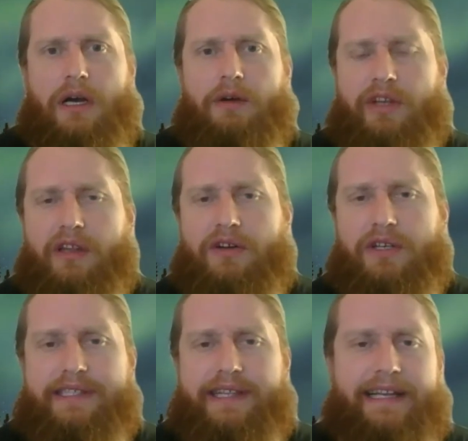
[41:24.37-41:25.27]
We learned
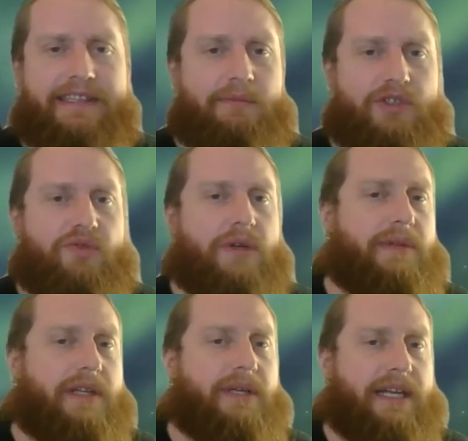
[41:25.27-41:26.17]
his last name was
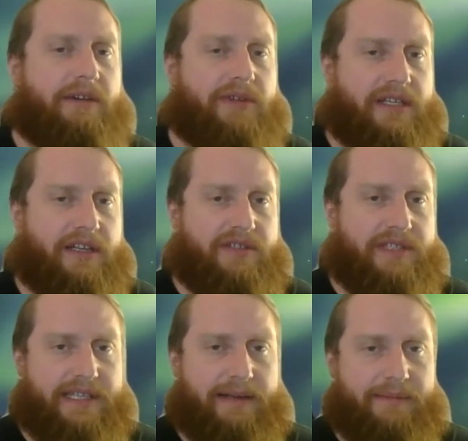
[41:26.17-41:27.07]
Gribley, but now we know his
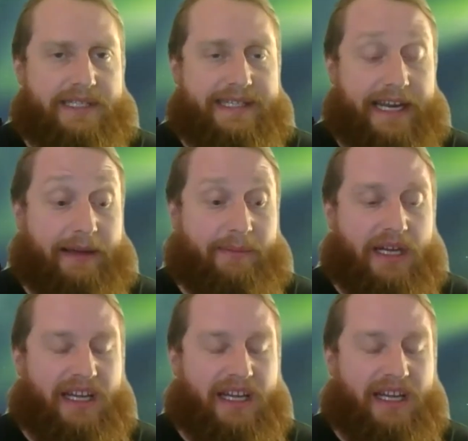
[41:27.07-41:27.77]
name is Sam.